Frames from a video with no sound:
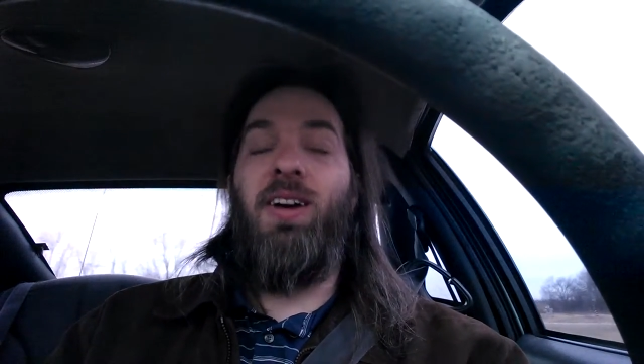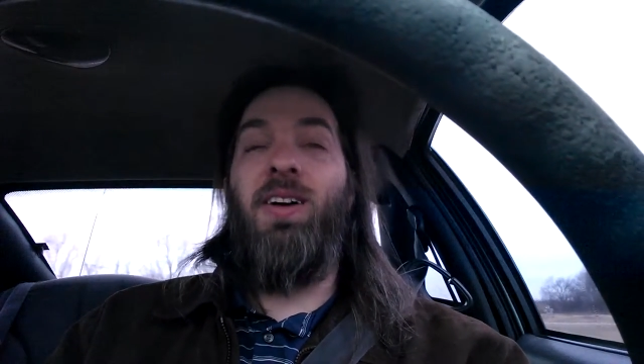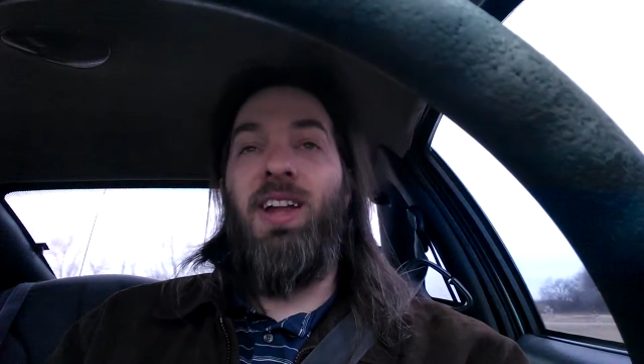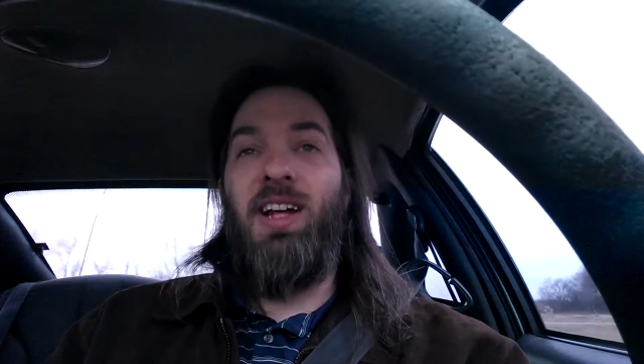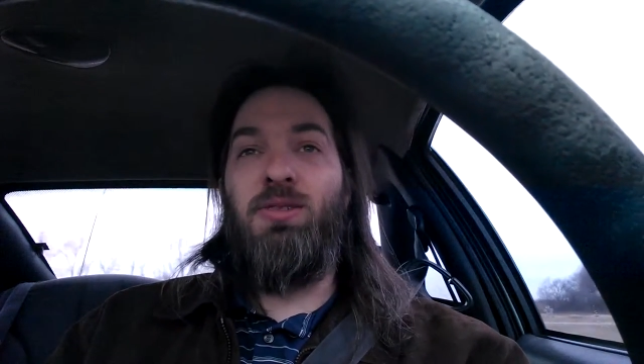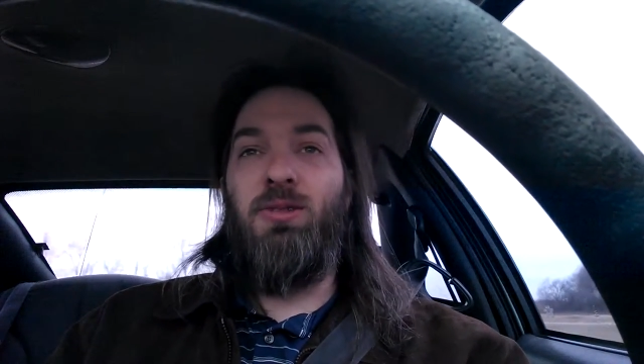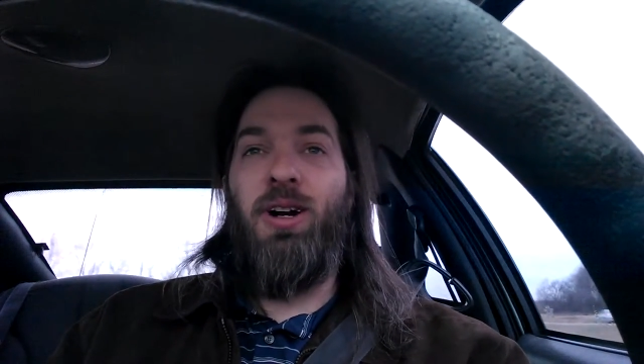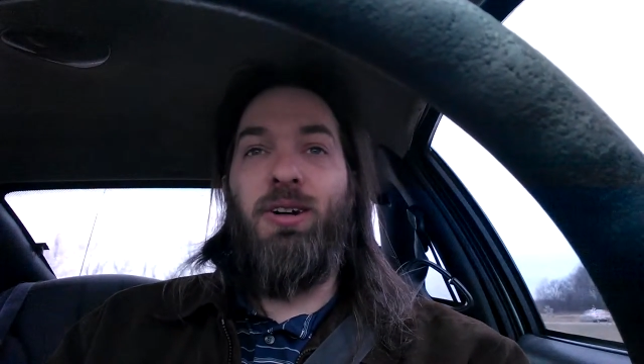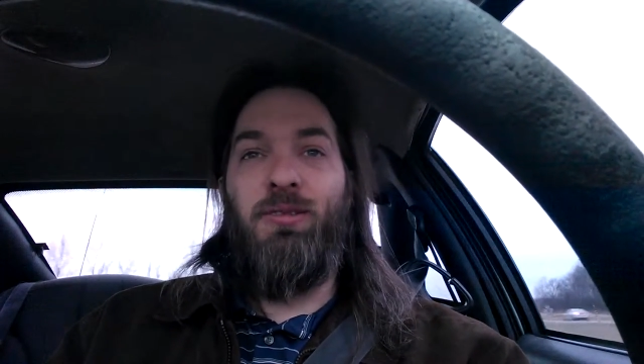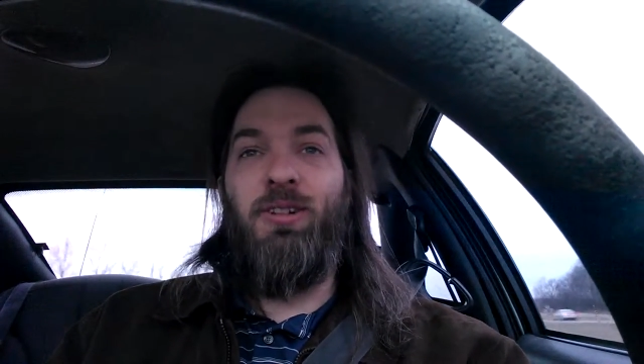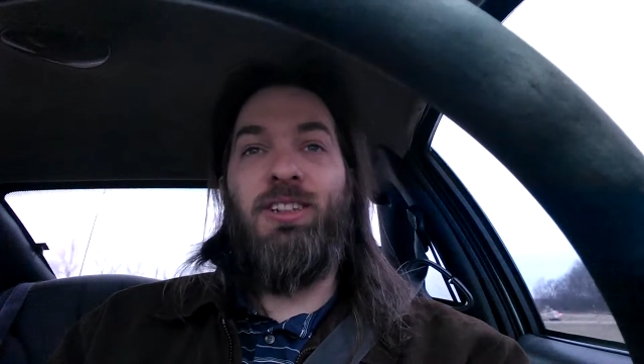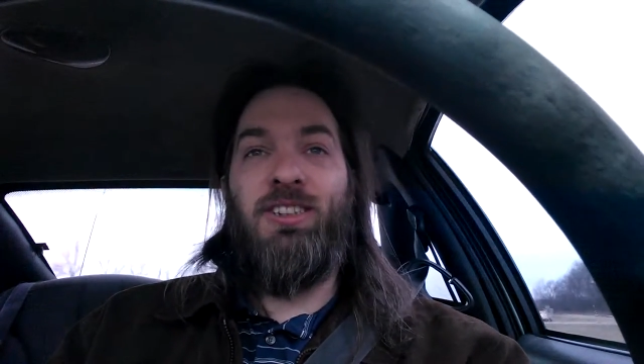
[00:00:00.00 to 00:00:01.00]
oh, that's
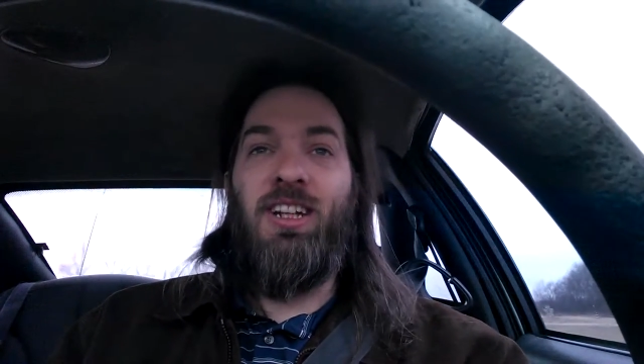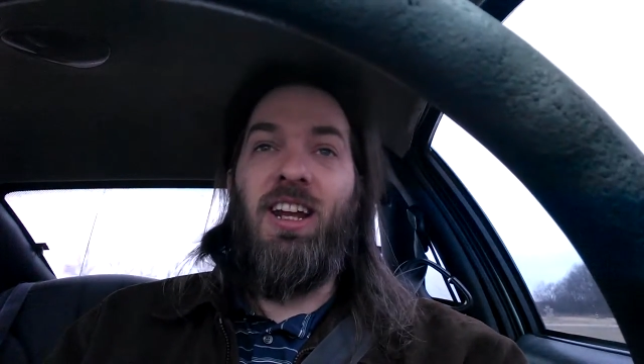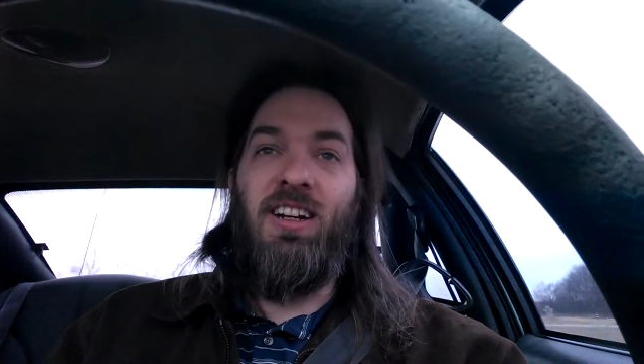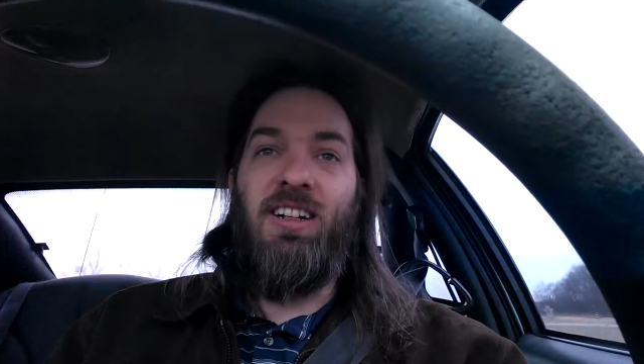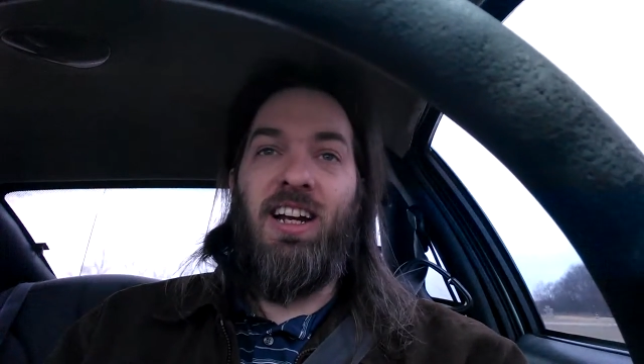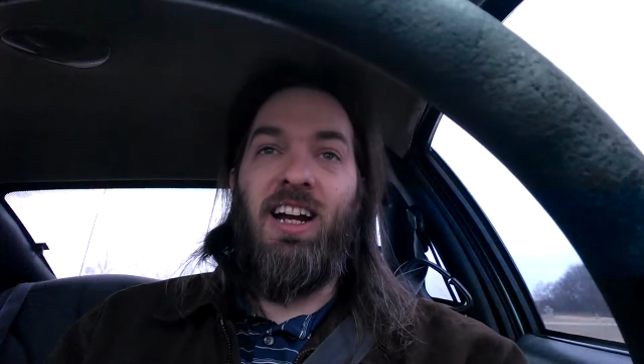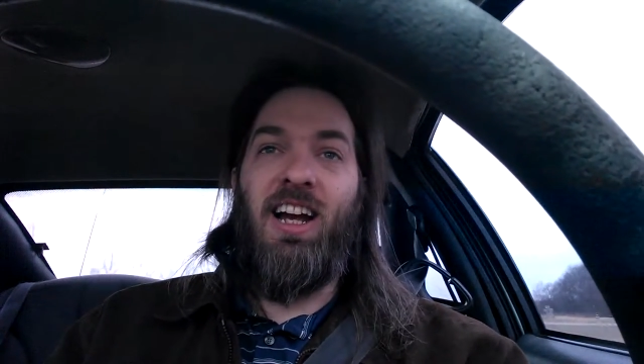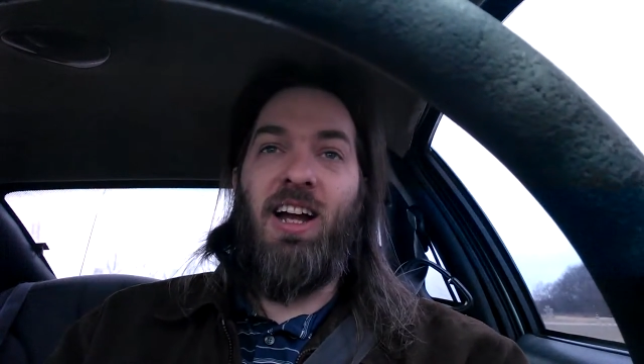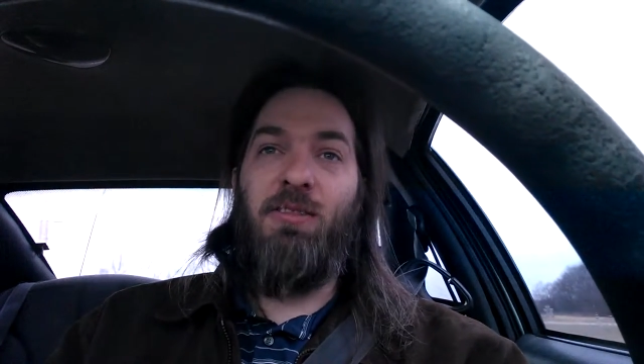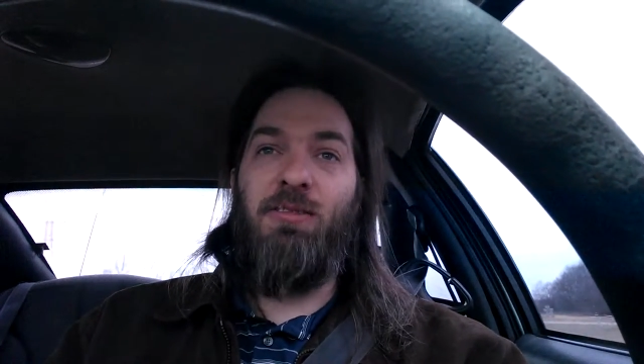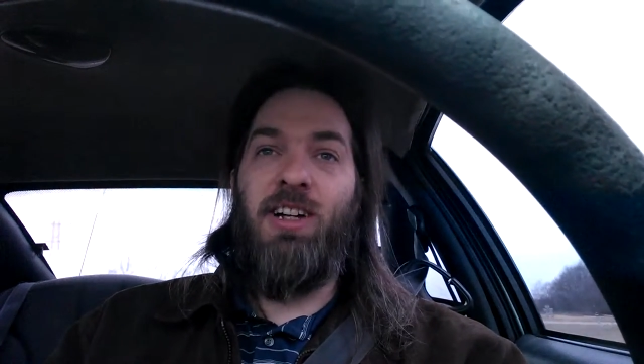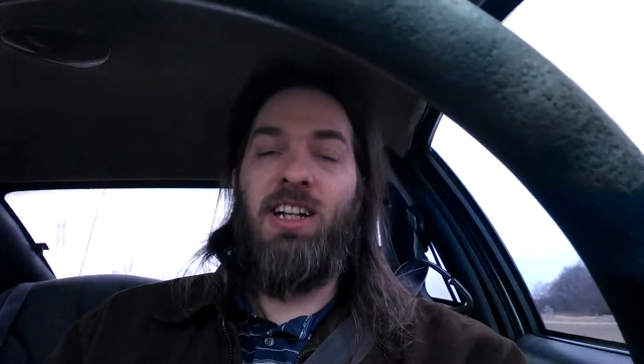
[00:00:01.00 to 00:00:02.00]
wonderful. It's another thing I
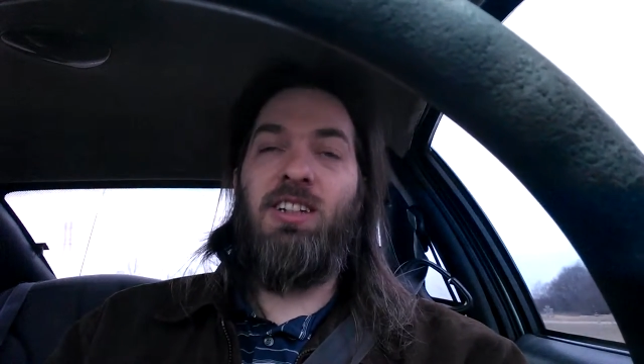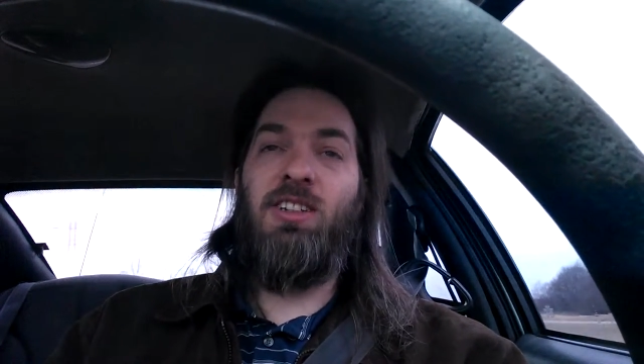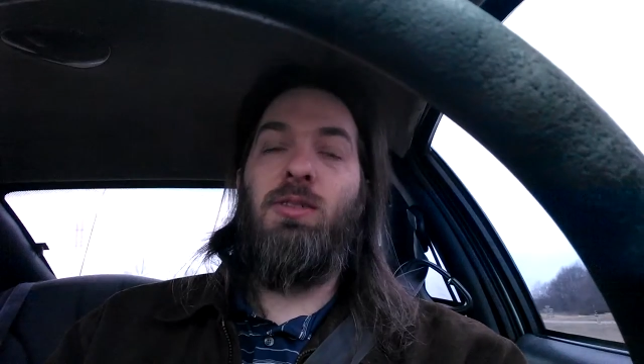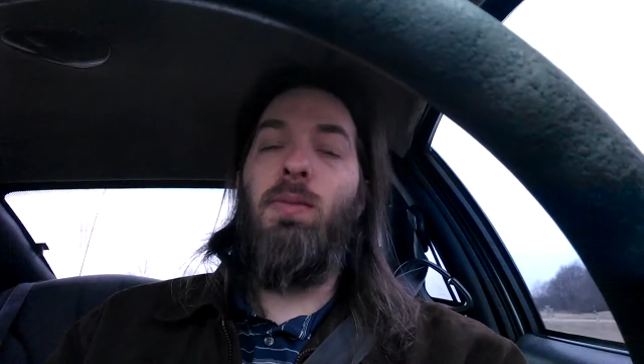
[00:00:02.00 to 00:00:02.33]
got to fix.